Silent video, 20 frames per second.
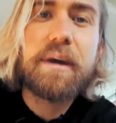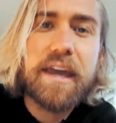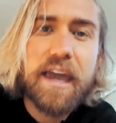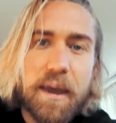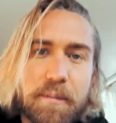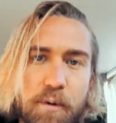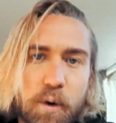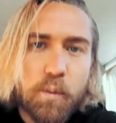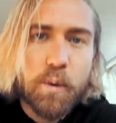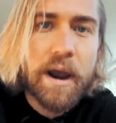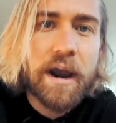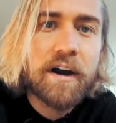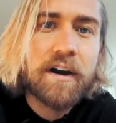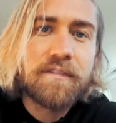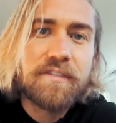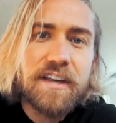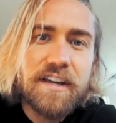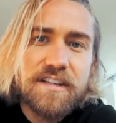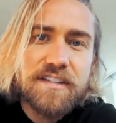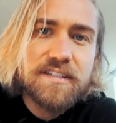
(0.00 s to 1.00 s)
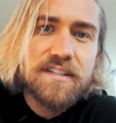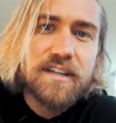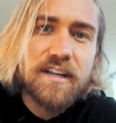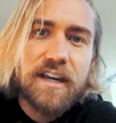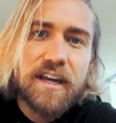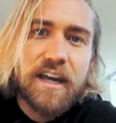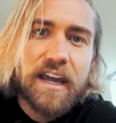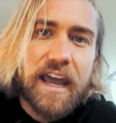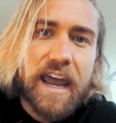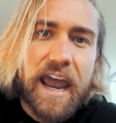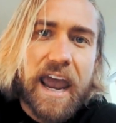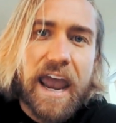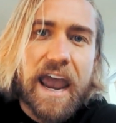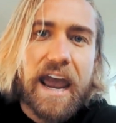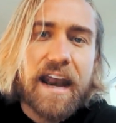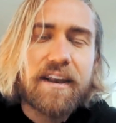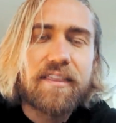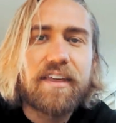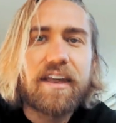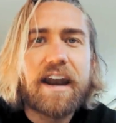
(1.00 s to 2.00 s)
became aware of this,
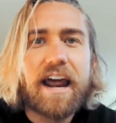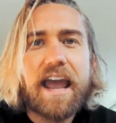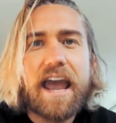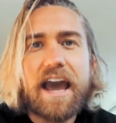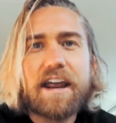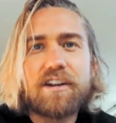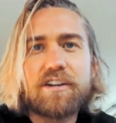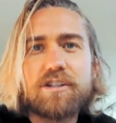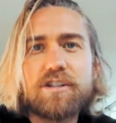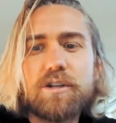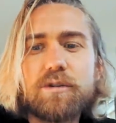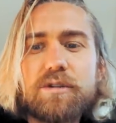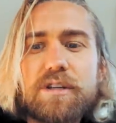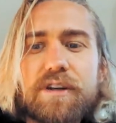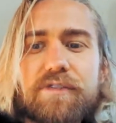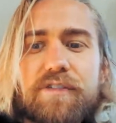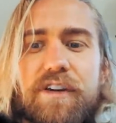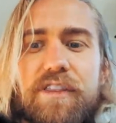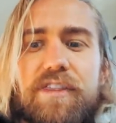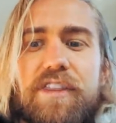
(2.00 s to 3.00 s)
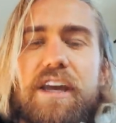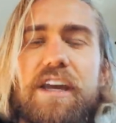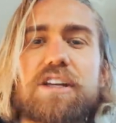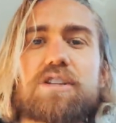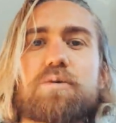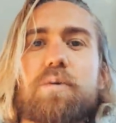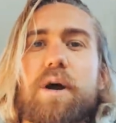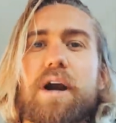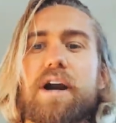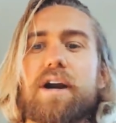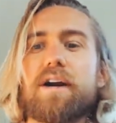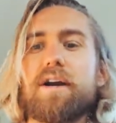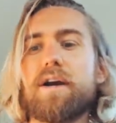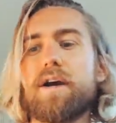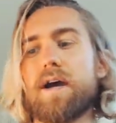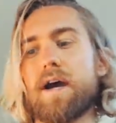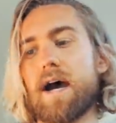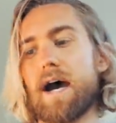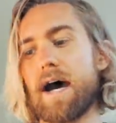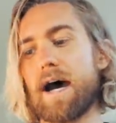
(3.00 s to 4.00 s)
and then I had to do different things where
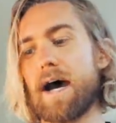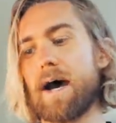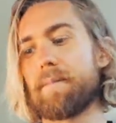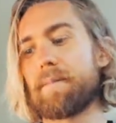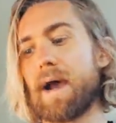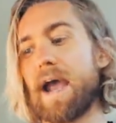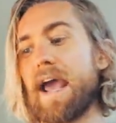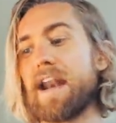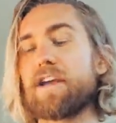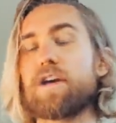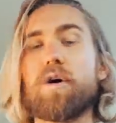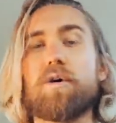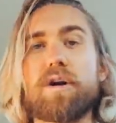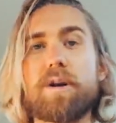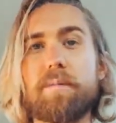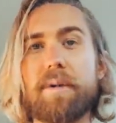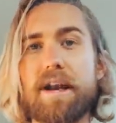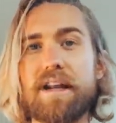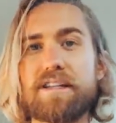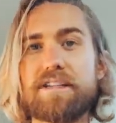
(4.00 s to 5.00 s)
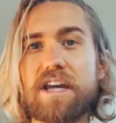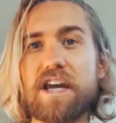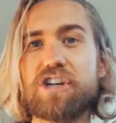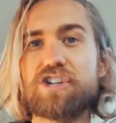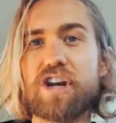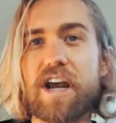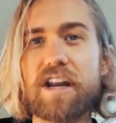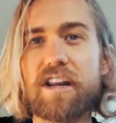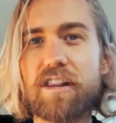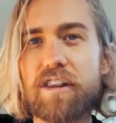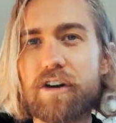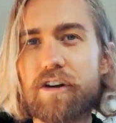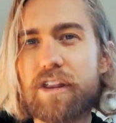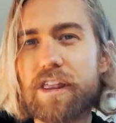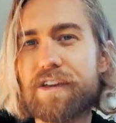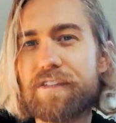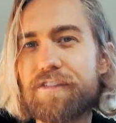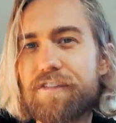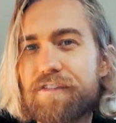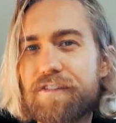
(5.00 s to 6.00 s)
I had to go into meditation. I had to
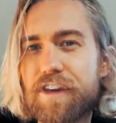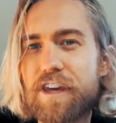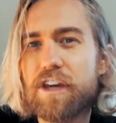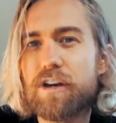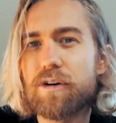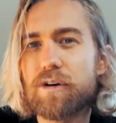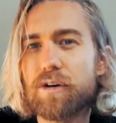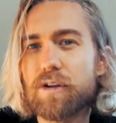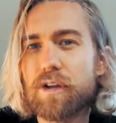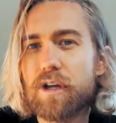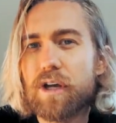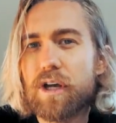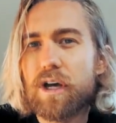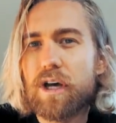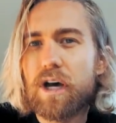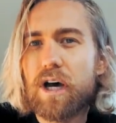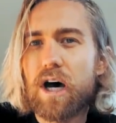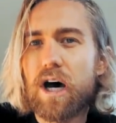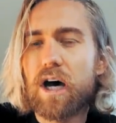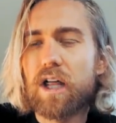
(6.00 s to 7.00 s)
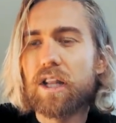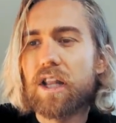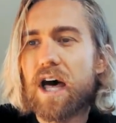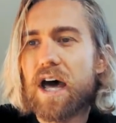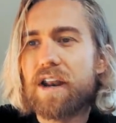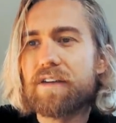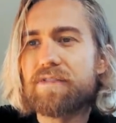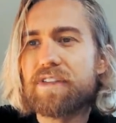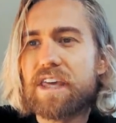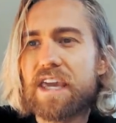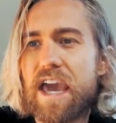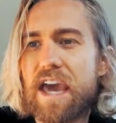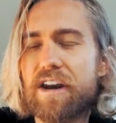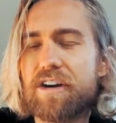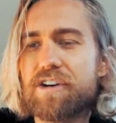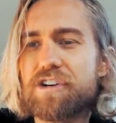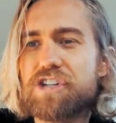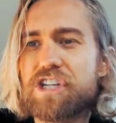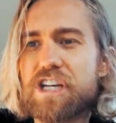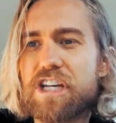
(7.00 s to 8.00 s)
literally feel a lot of the
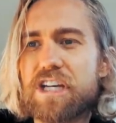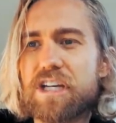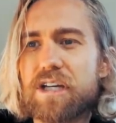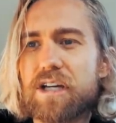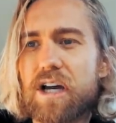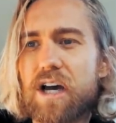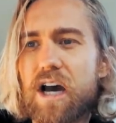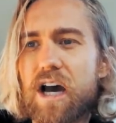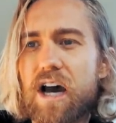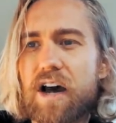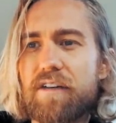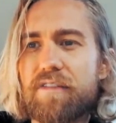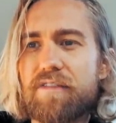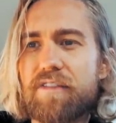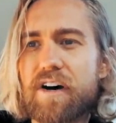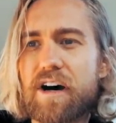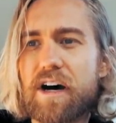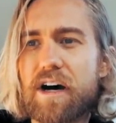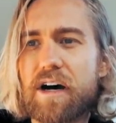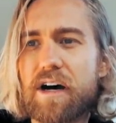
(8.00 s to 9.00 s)
energy of